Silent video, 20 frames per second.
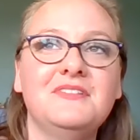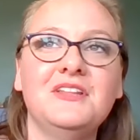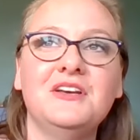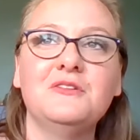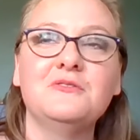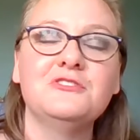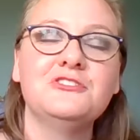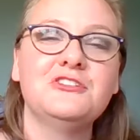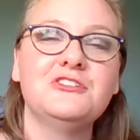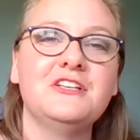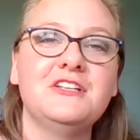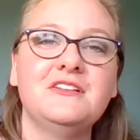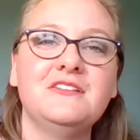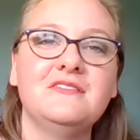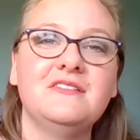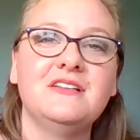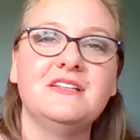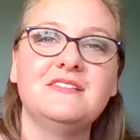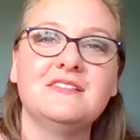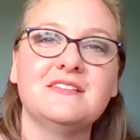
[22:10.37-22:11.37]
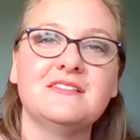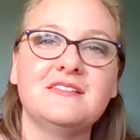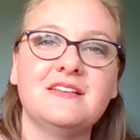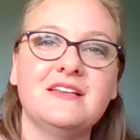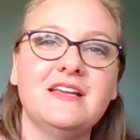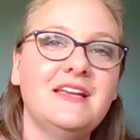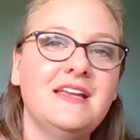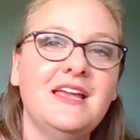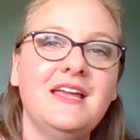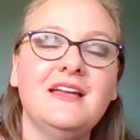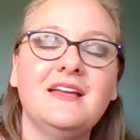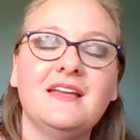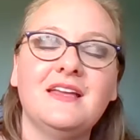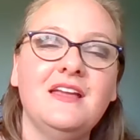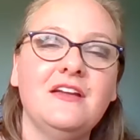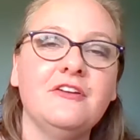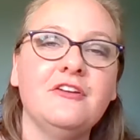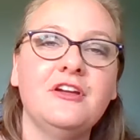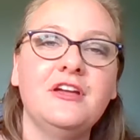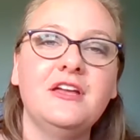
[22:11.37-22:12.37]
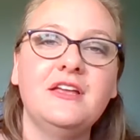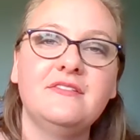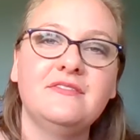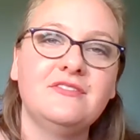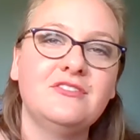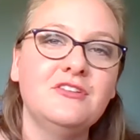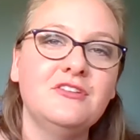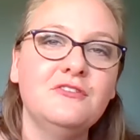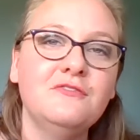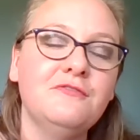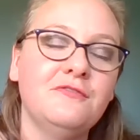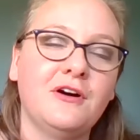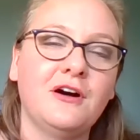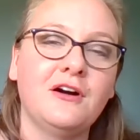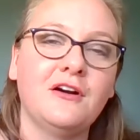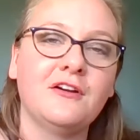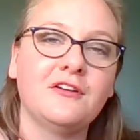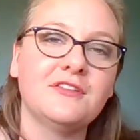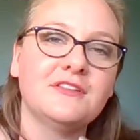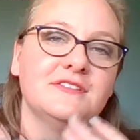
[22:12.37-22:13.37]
ocean, it can't carry it too far.